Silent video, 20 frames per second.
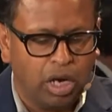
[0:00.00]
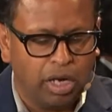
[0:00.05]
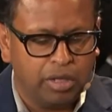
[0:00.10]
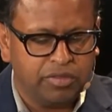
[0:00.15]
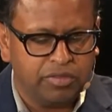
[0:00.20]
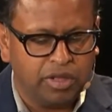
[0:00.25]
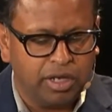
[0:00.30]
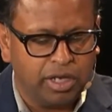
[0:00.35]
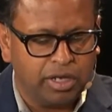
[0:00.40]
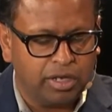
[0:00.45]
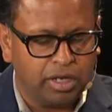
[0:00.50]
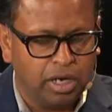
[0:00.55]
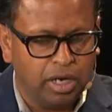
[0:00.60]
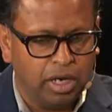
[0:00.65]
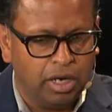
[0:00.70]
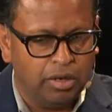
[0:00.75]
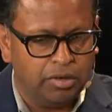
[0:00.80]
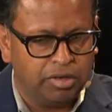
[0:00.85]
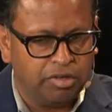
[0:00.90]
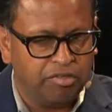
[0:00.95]
I think
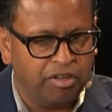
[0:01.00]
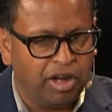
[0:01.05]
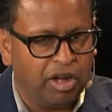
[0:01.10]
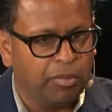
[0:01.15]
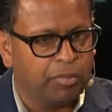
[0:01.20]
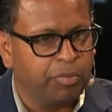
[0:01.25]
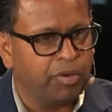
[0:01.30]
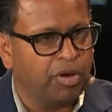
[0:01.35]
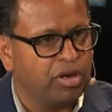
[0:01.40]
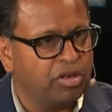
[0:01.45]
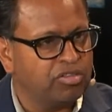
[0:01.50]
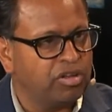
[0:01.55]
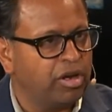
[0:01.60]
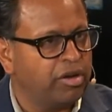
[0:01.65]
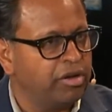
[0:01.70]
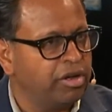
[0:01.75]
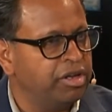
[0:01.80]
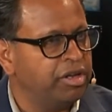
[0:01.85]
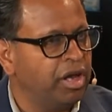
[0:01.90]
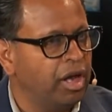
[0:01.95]
uh, developers
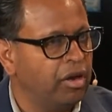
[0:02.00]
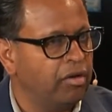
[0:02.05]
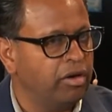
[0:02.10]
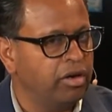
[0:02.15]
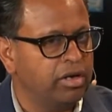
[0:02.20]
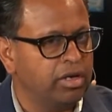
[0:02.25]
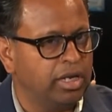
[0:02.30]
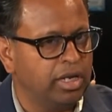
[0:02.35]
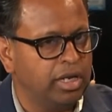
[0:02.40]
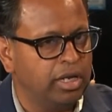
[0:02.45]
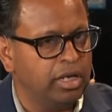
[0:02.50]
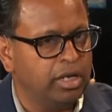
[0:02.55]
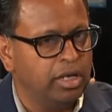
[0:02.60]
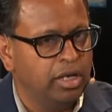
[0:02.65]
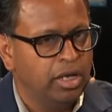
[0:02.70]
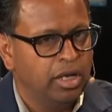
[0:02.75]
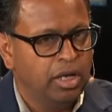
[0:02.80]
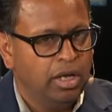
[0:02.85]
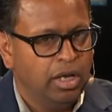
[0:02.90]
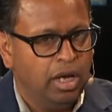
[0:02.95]
are inherently